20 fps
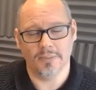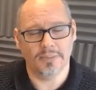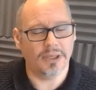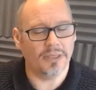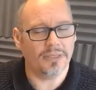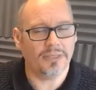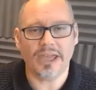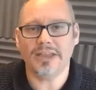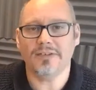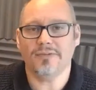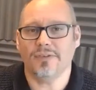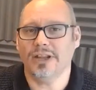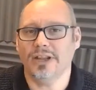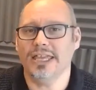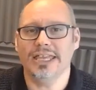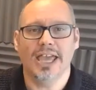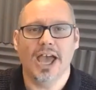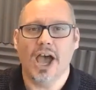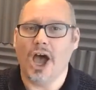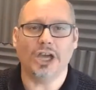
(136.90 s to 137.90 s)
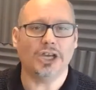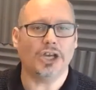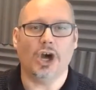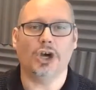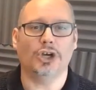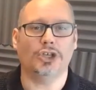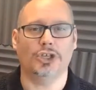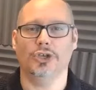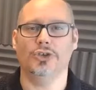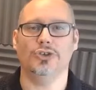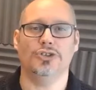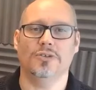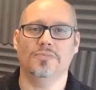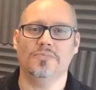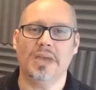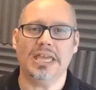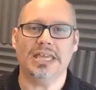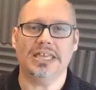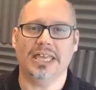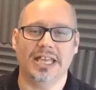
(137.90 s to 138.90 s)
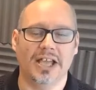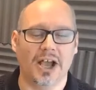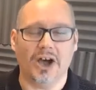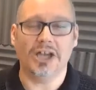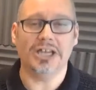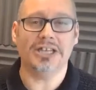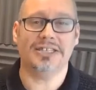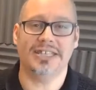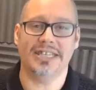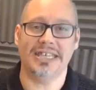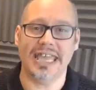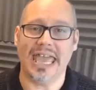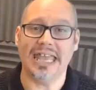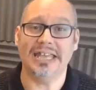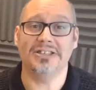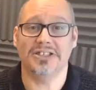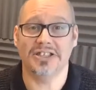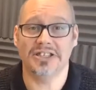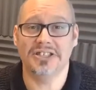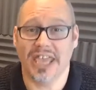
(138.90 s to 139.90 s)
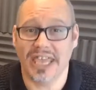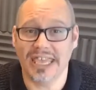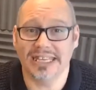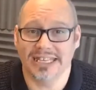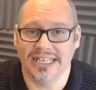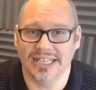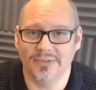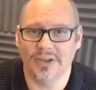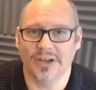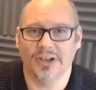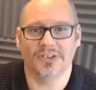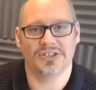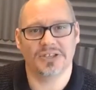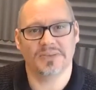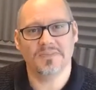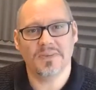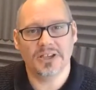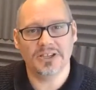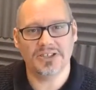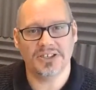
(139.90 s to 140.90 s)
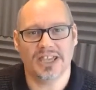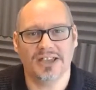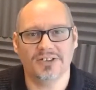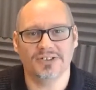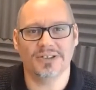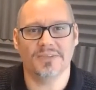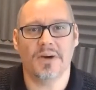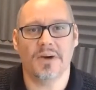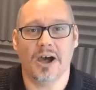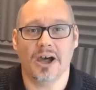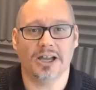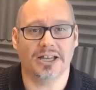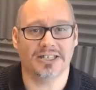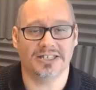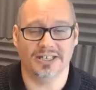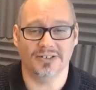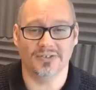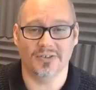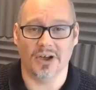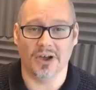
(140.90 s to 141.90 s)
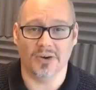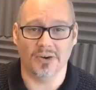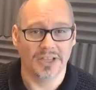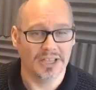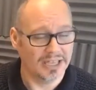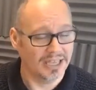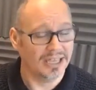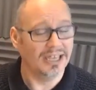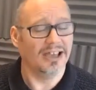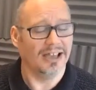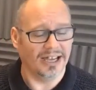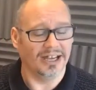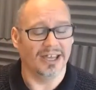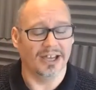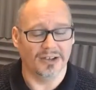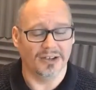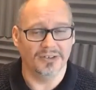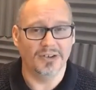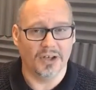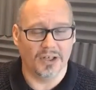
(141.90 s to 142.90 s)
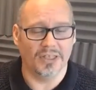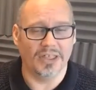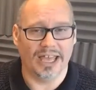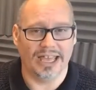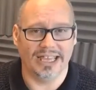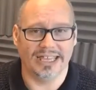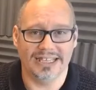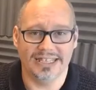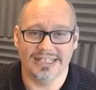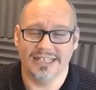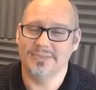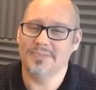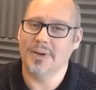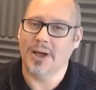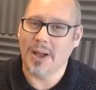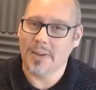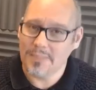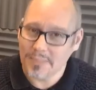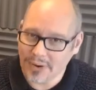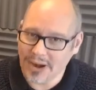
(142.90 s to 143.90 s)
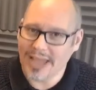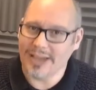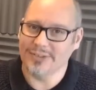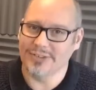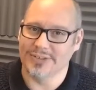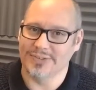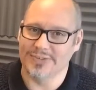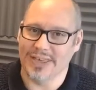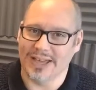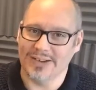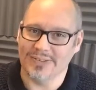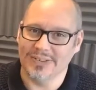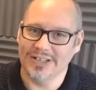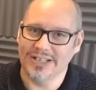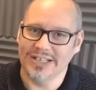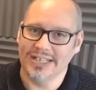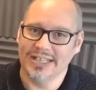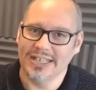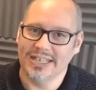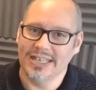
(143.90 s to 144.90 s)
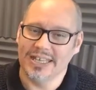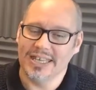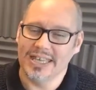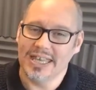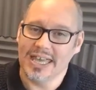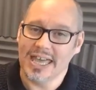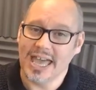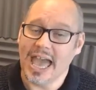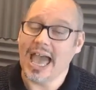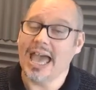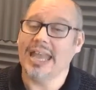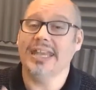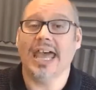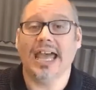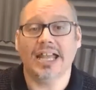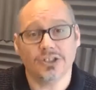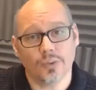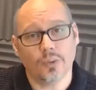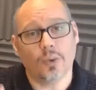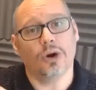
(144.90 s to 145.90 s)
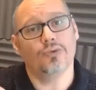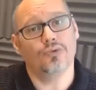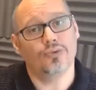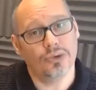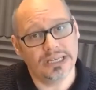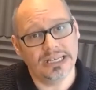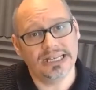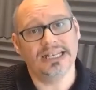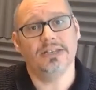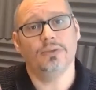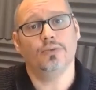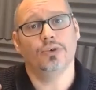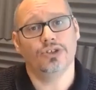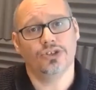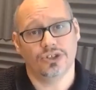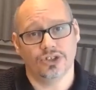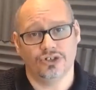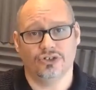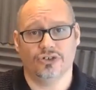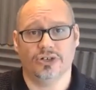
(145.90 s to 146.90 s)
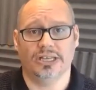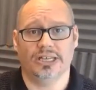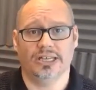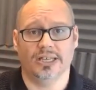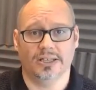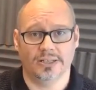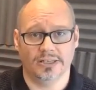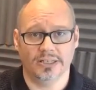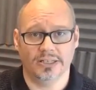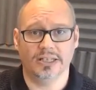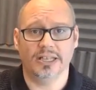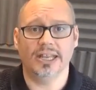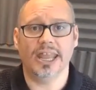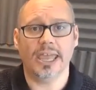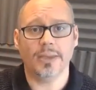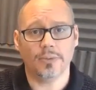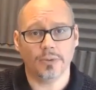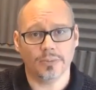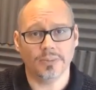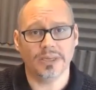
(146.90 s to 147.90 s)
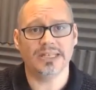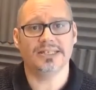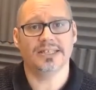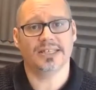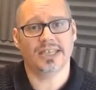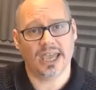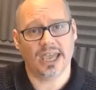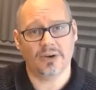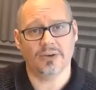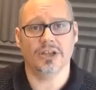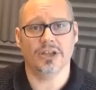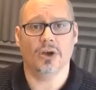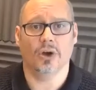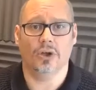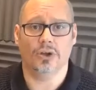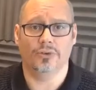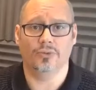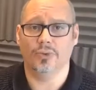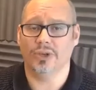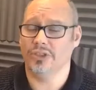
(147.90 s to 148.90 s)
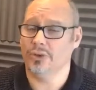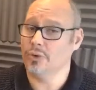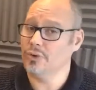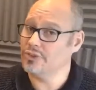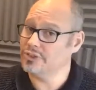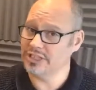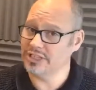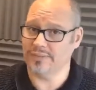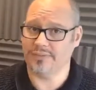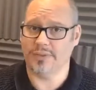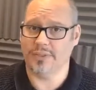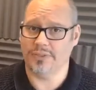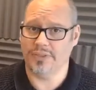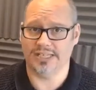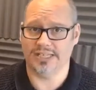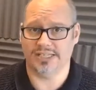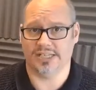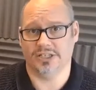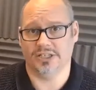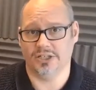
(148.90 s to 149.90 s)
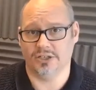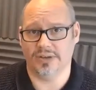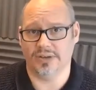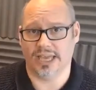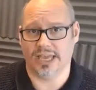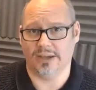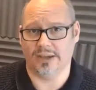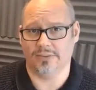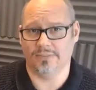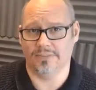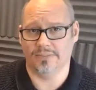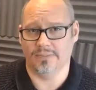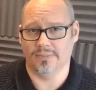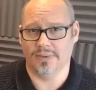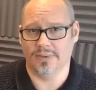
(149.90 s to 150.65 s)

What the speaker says: But thankfully, I got accused of making IT entertaining when I was in my sales and marketing role. I know, not that easy, but I'm proud of that one. And that's what really was the trigger, enabled me to carry on with all the different things I do now.